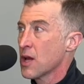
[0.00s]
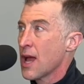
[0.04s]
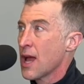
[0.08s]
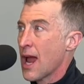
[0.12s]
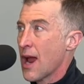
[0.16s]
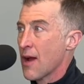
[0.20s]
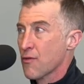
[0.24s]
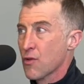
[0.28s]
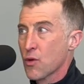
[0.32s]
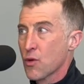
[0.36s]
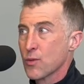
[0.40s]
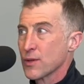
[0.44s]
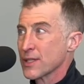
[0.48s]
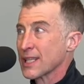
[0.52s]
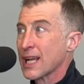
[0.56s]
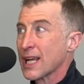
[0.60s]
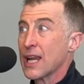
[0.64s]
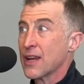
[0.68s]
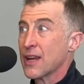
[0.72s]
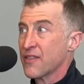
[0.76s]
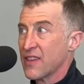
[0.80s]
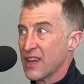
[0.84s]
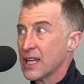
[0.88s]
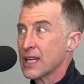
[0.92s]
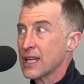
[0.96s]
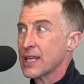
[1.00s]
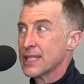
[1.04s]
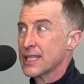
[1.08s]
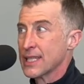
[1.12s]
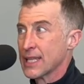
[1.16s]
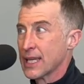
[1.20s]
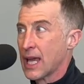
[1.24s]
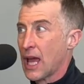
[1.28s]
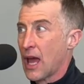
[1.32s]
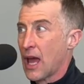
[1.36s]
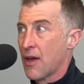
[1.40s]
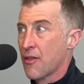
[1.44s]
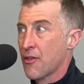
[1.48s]
Everyone's kind of in it
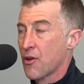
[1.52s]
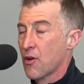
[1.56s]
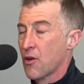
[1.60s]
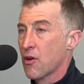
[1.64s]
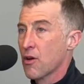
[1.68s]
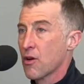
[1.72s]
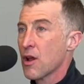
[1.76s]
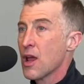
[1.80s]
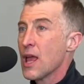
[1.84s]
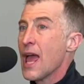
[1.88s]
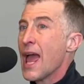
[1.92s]
together.